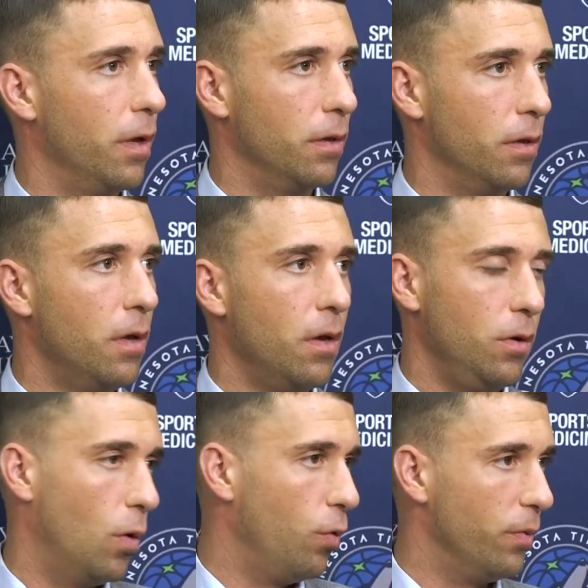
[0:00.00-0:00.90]
And,
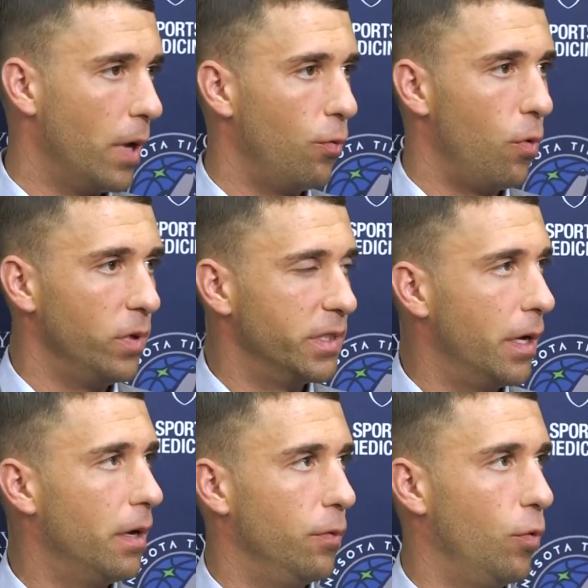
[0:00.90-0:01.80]
you know, we meant what we
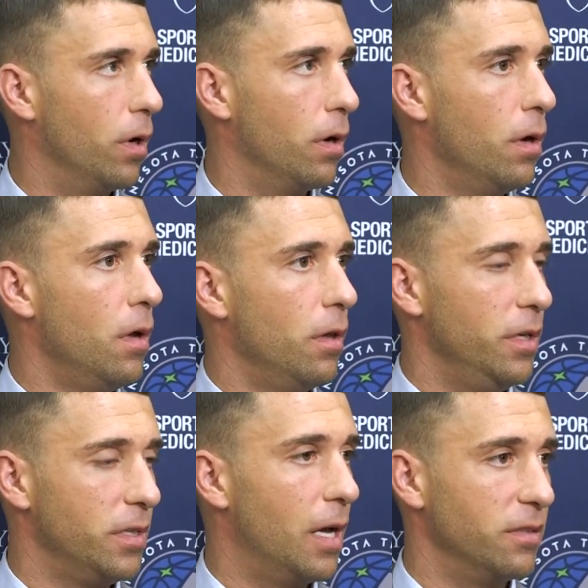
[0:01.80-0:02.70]
said, where
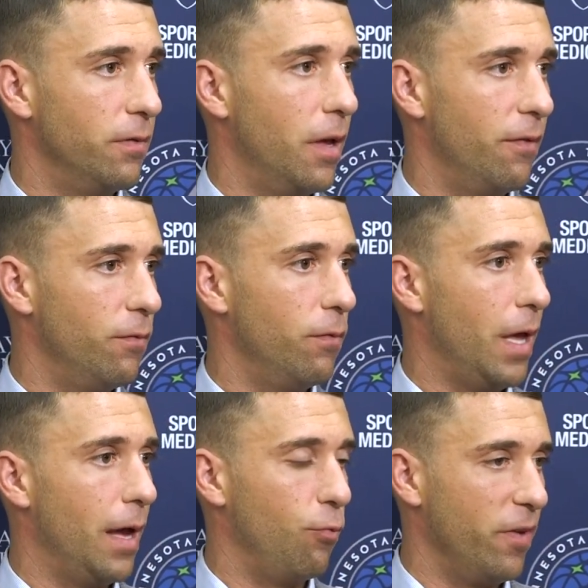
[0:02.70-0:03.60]
these guys
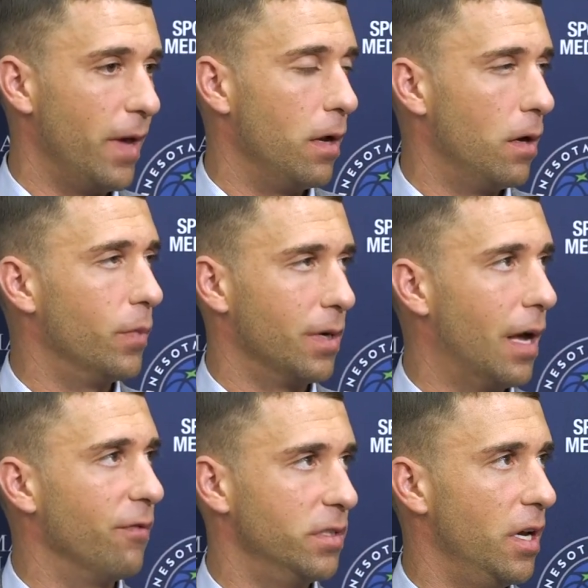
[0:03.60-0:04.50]
we've had a number of
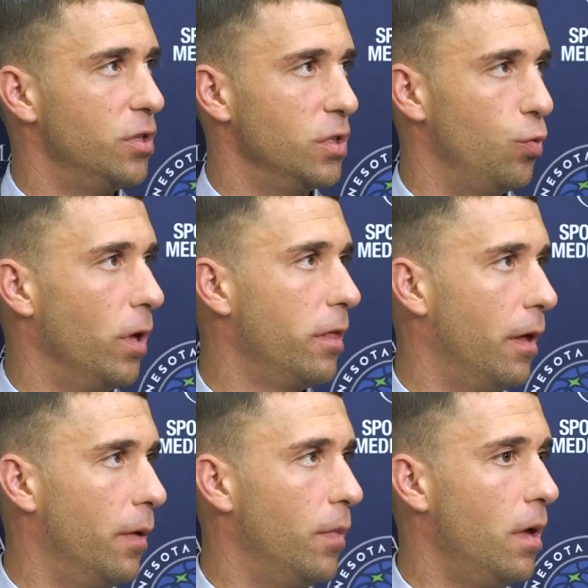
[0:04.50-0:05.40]
conversations with
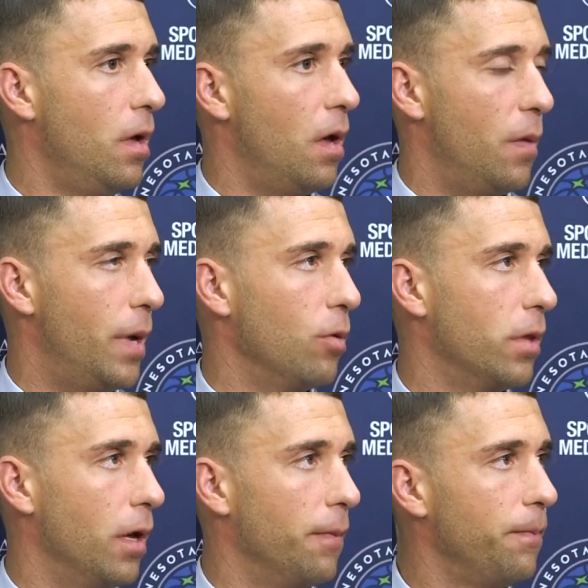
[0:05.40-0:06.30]
them about
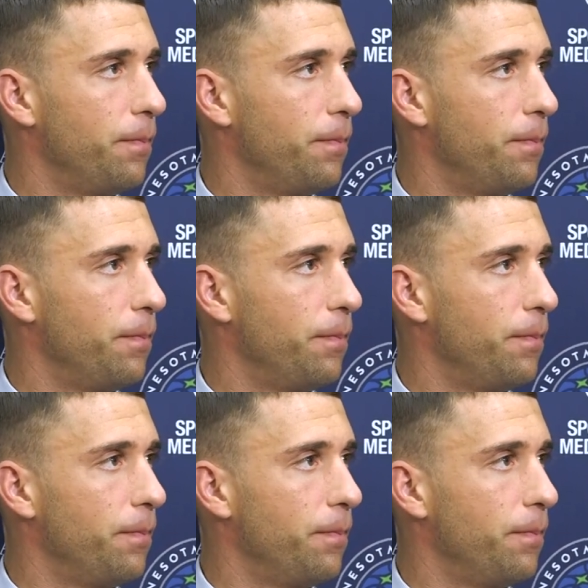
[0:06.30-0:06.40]
that.